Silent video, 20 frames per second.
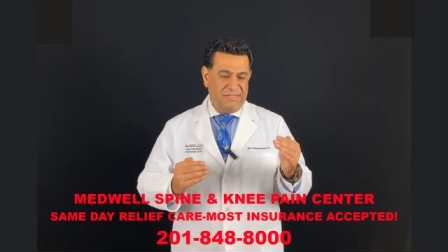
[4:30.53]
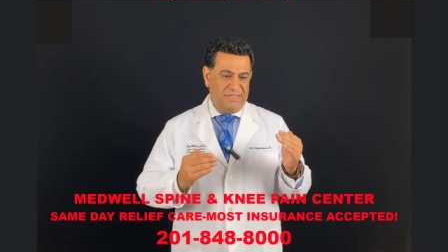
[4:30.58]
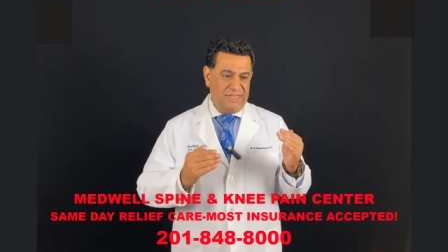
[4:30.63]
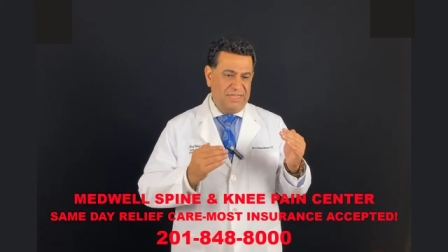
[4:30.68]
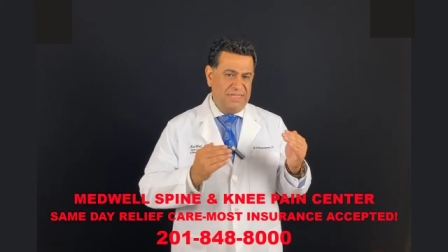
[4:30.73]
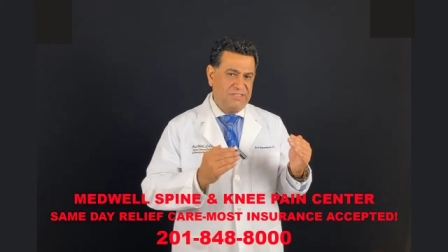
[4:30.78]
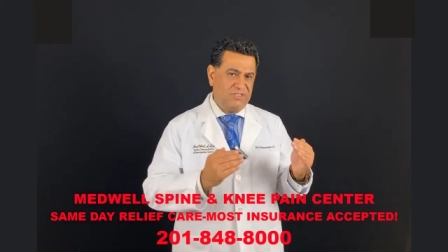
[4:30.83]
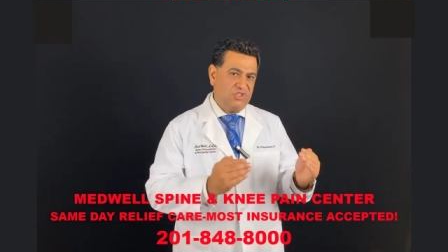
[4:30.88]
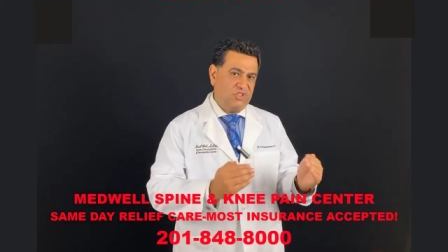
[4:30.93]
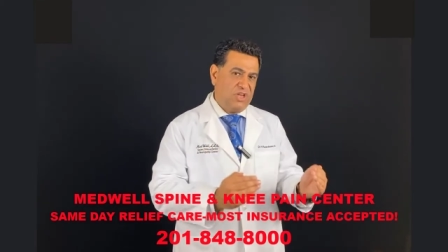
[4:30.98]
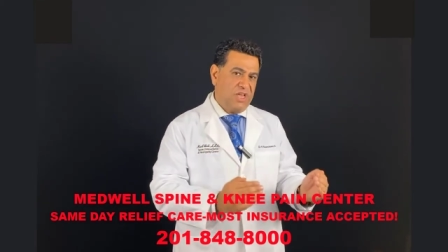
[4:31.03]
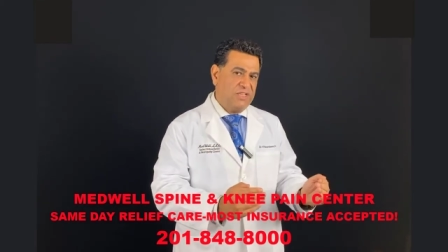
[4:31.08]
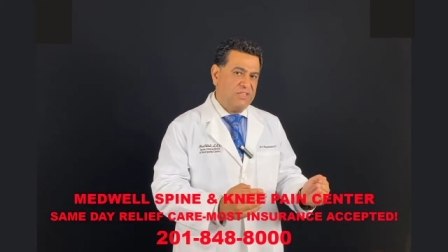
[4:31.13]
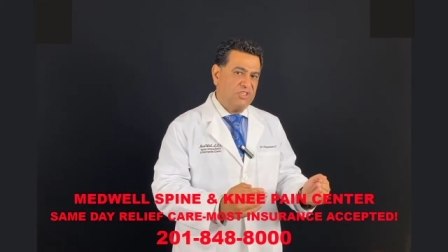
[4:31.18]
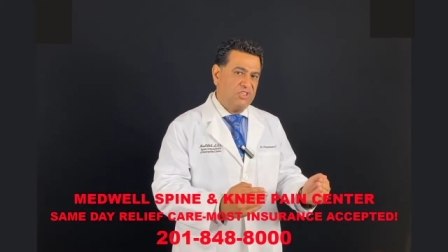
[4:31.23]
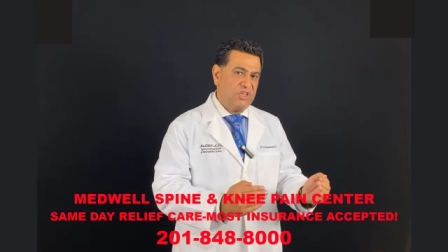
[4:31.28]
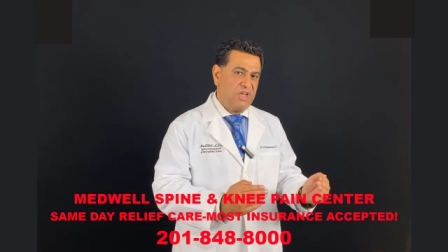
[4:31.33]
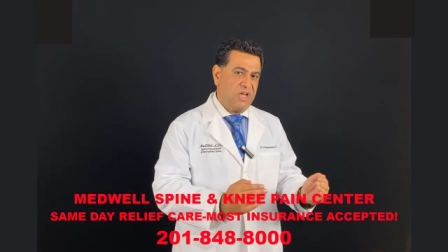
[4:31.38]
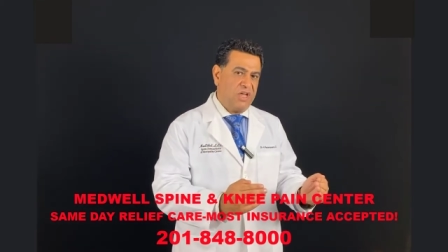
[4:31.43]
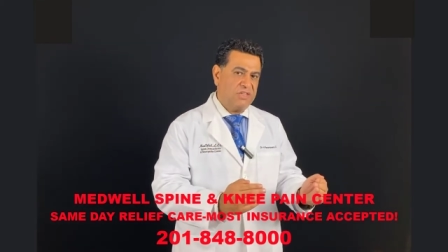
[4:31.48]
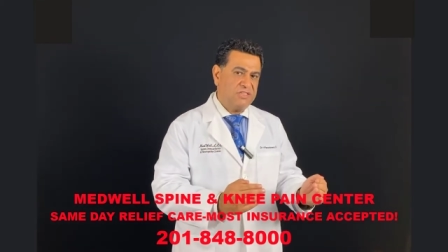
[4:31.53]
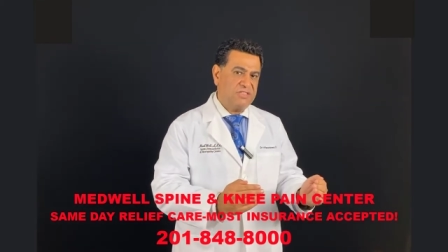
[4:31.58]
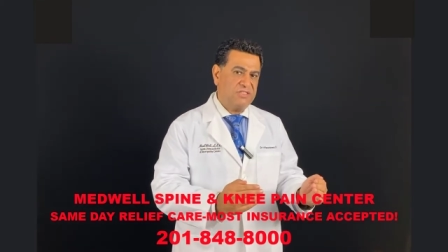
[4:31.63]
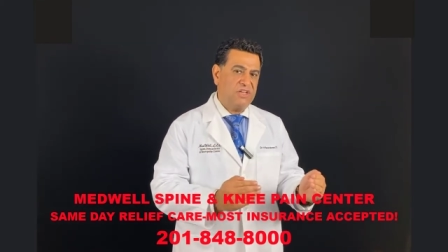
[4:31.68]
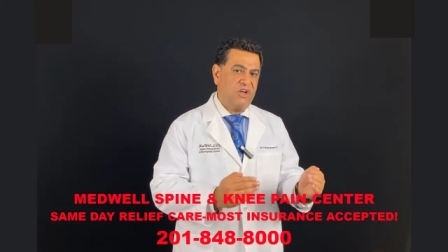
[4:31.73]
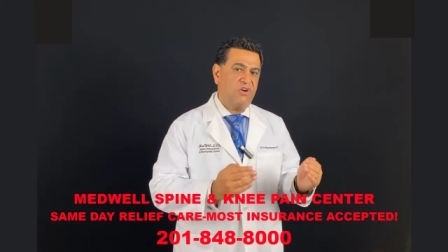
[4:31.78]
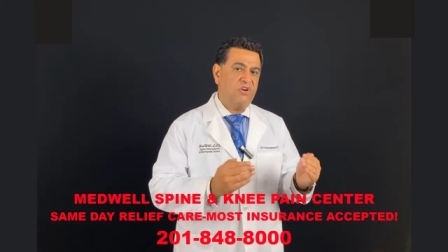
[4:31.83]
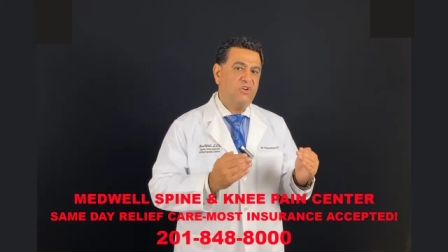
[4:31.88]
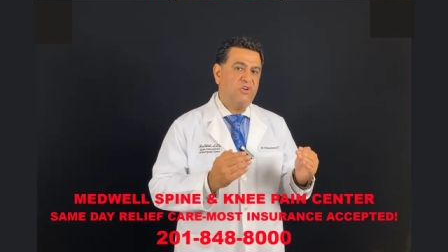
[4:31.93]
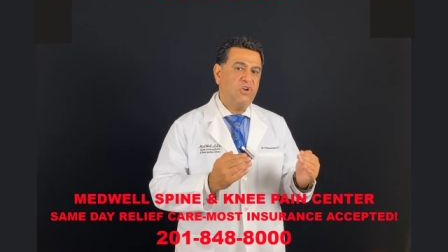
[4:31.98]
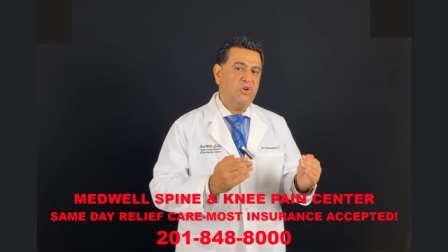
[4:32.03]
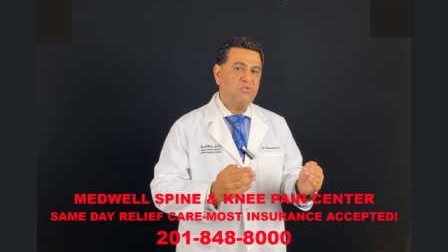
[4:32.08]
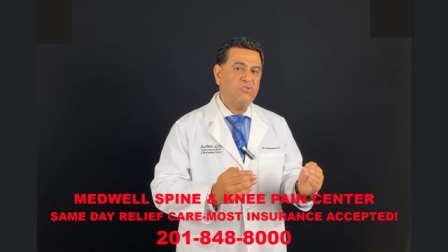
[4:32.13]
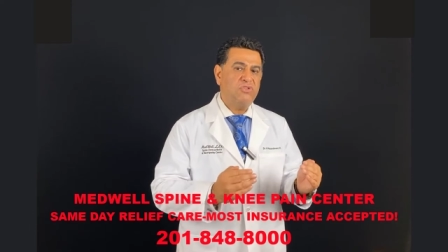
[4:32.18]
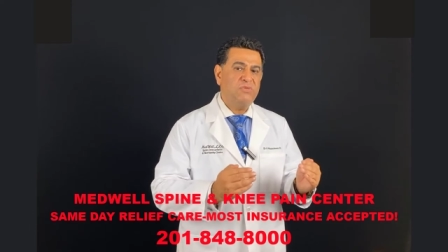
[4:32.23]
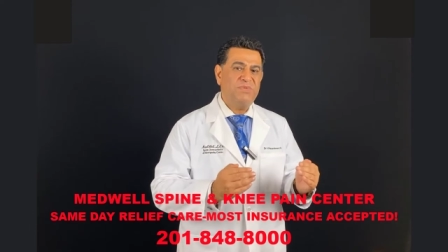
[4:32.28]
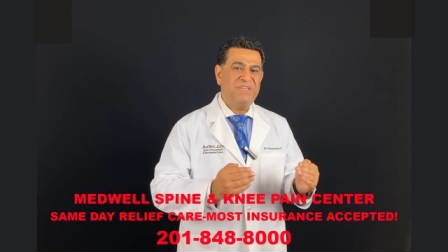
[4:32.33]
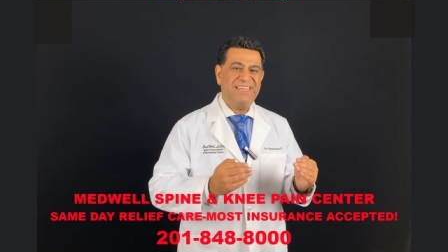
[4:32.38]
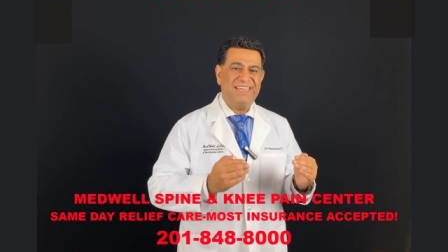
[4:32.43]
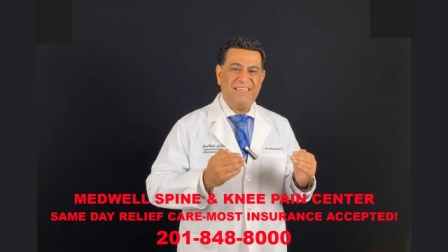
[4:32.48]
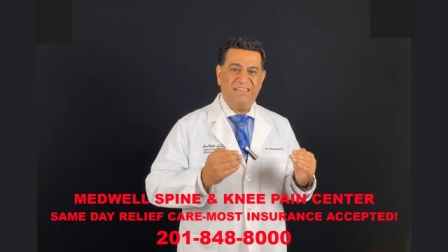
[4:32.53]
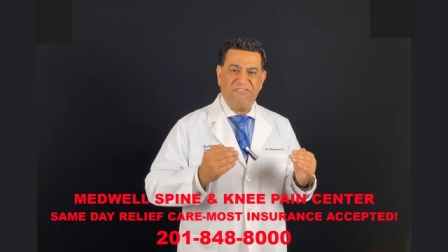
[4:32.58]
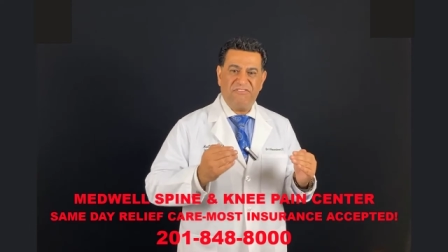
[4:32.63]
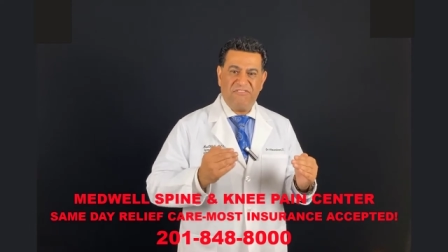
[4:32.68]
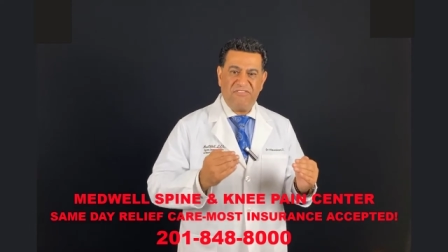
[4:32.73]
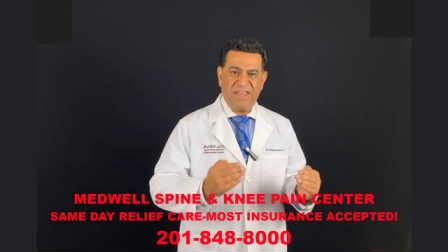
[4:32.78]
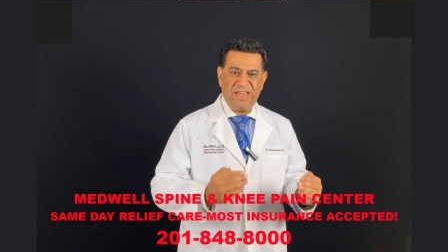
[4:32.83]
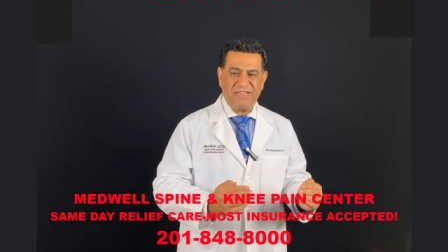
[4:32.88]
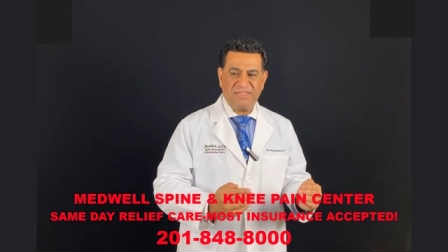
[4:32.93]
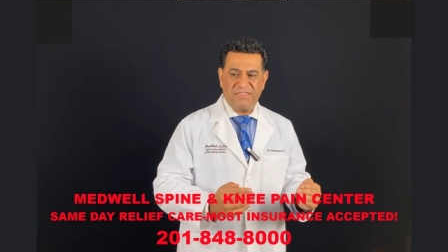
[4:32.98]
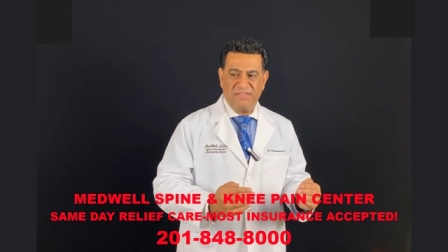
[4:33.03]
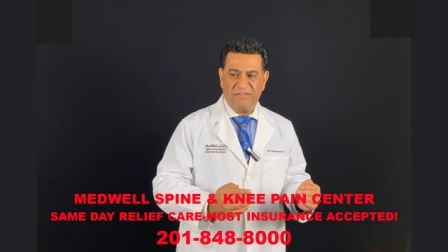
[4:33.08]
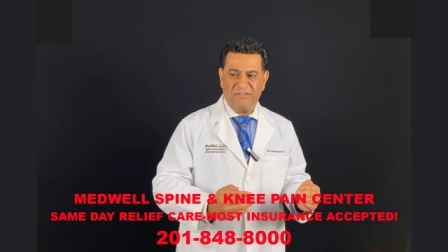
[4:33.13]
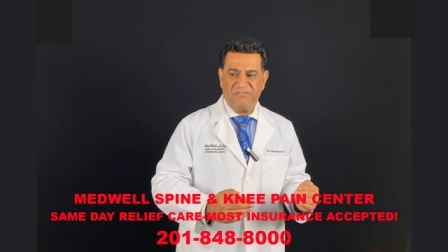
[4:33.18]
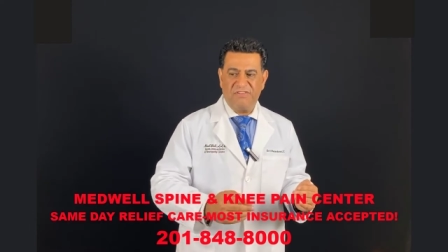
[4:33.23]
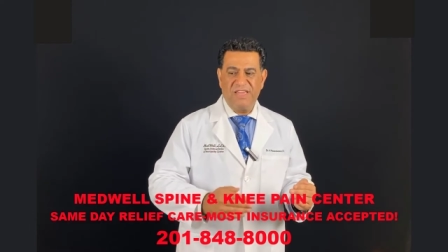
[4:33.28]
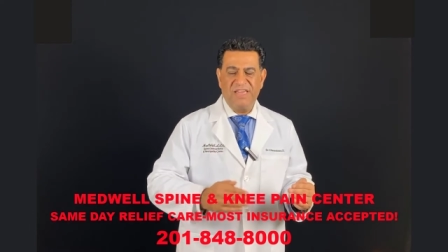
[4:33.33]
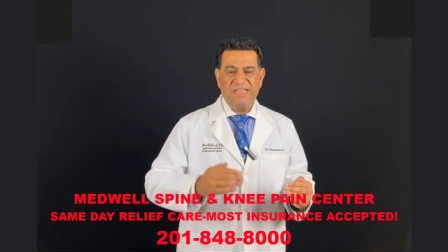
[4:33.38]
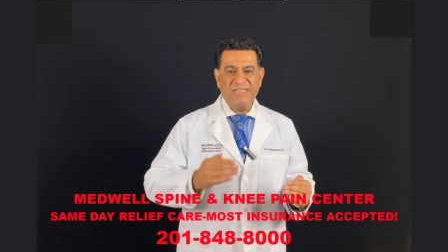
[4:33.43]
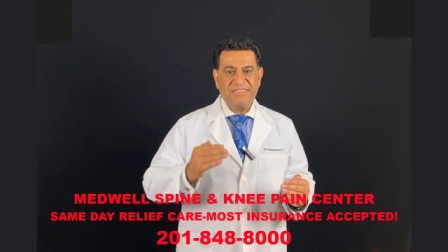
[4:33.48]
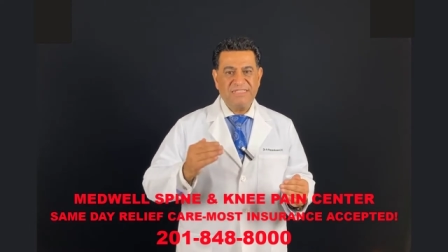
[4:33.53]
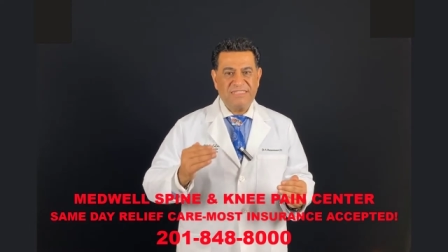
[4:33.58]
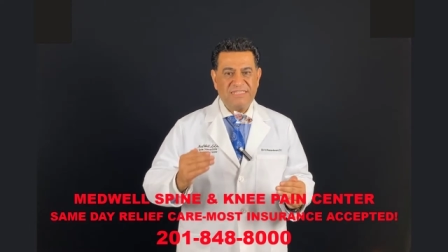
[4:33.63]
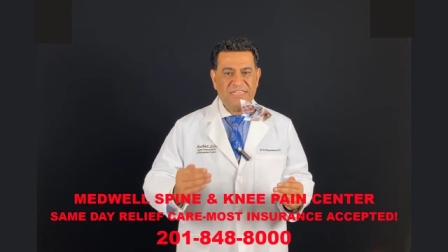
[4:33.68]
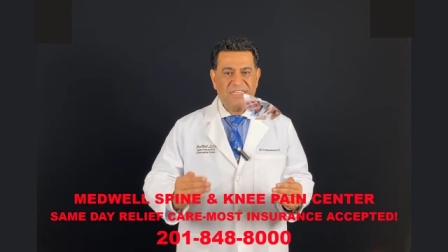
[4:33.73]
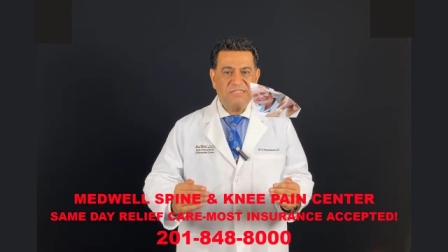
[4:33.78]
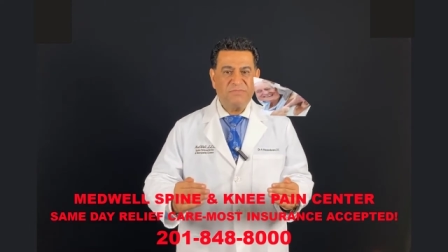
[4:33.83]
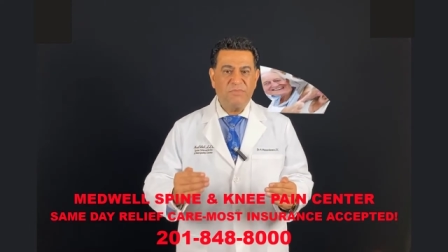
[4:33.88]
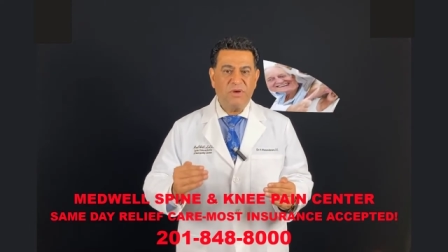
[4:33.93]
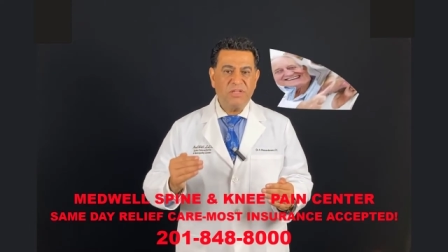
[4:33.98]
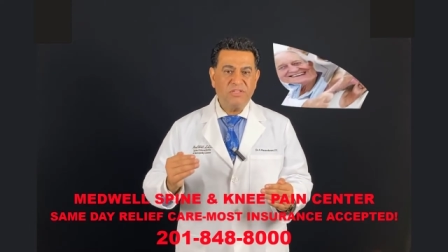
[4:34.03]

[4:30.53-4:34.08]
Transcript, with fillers: These gel shots, they are known to be effective 6